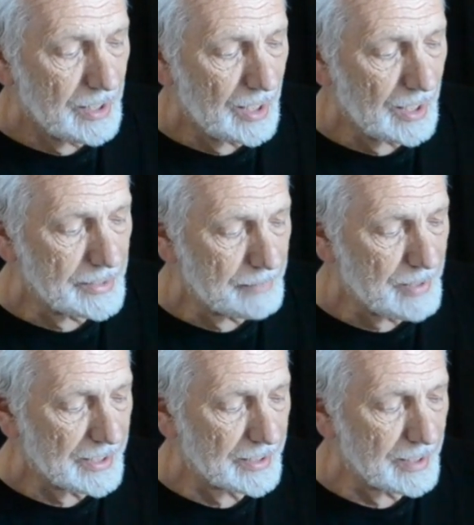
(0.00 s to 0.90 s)
and then
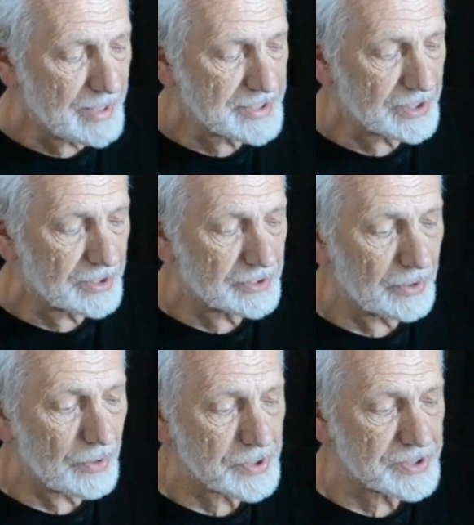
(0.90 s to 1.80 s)
back again, makes a
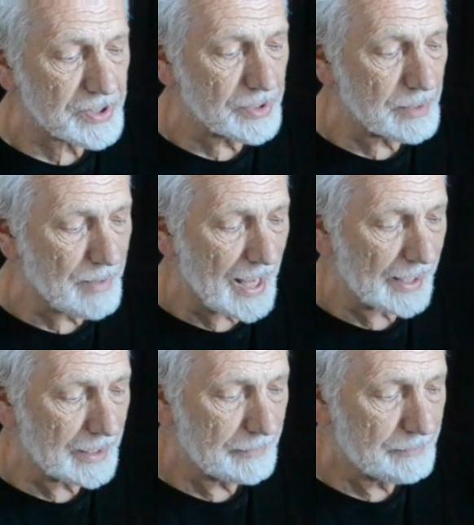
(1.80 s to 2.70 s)
cross on the back
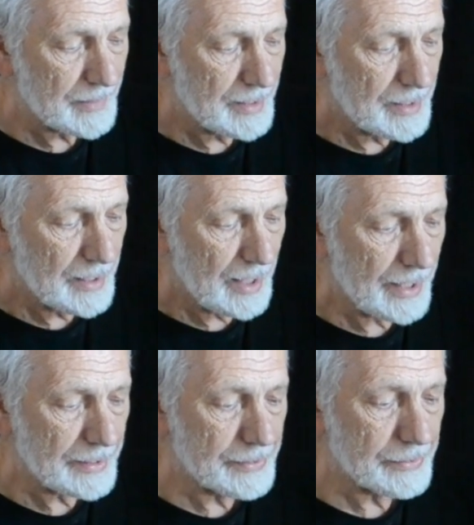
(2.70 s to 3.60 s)

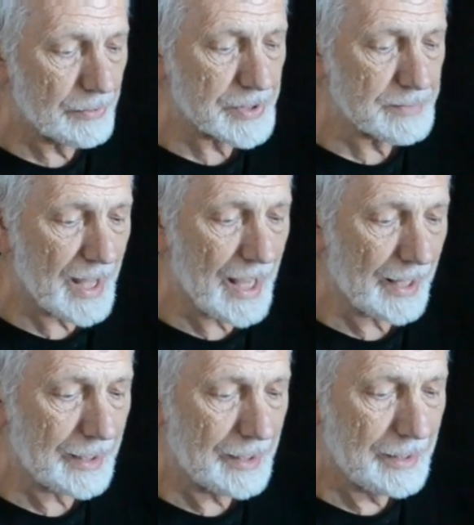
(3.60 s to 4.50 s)
and draws back.